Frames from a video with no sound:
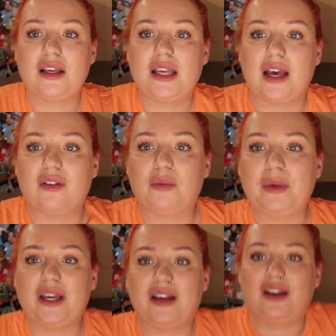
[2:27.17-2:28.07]
yeah, I've got
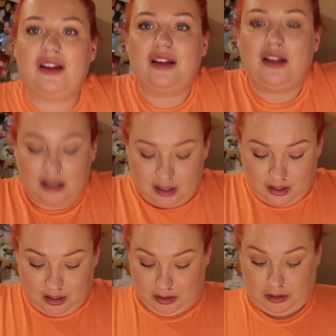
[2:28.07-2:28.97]
me a
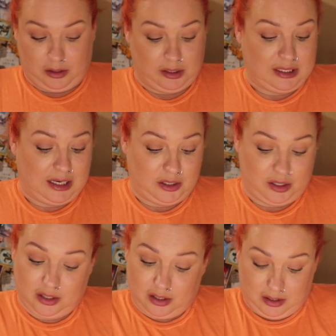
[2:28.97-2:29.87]

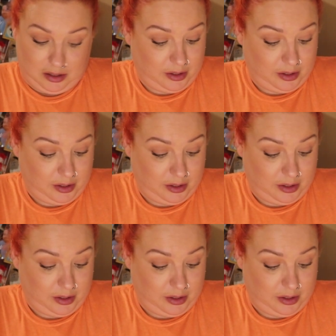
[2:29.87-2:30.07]
Sanderson